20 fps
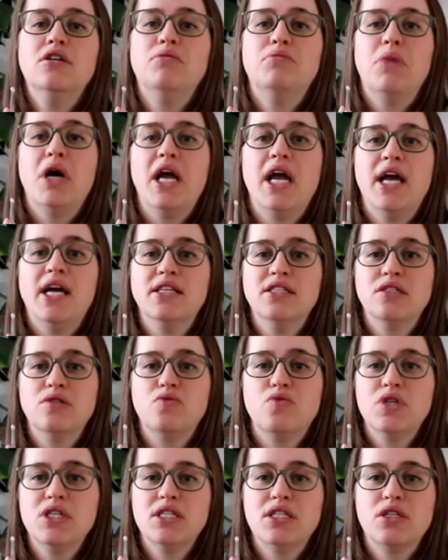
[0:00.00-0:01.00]
my hands
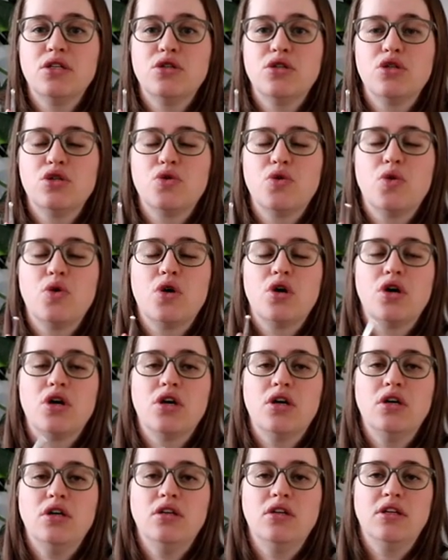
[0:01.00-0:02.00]
and wrists are
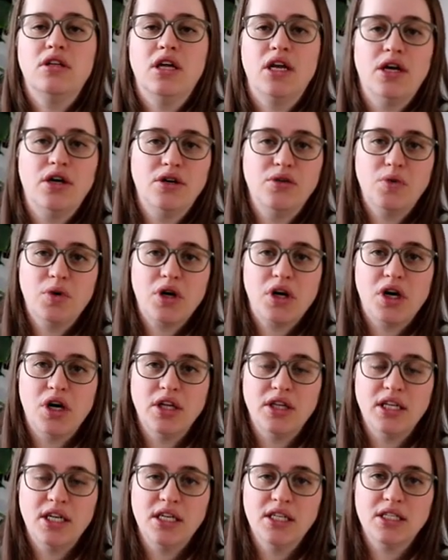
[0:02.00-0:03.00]
sore, then I'll work
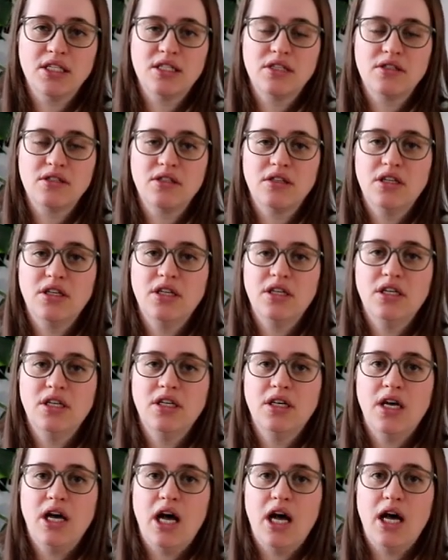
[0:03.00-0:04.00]
on this.
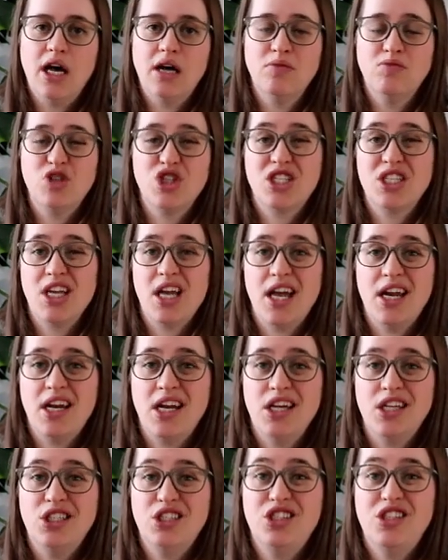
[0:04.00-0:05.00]
Just to get
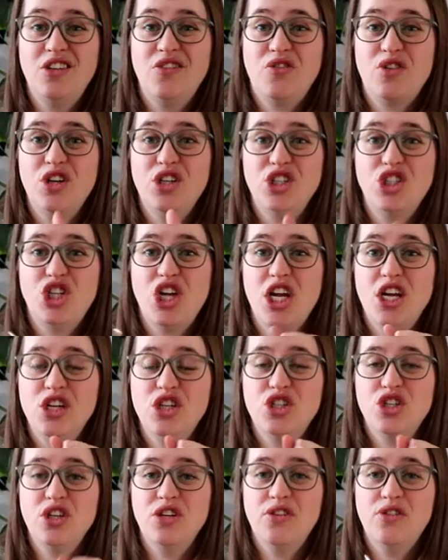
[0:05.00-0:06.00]
a different
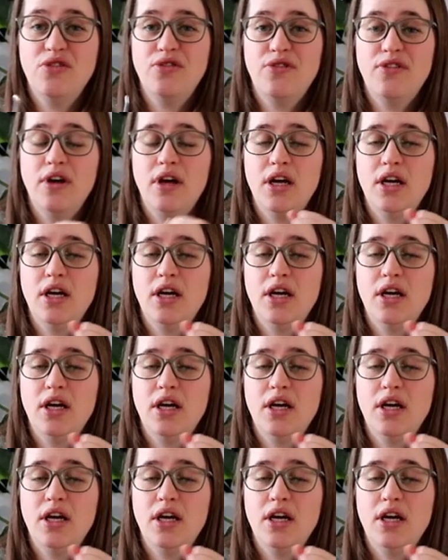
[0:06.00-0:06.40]
change of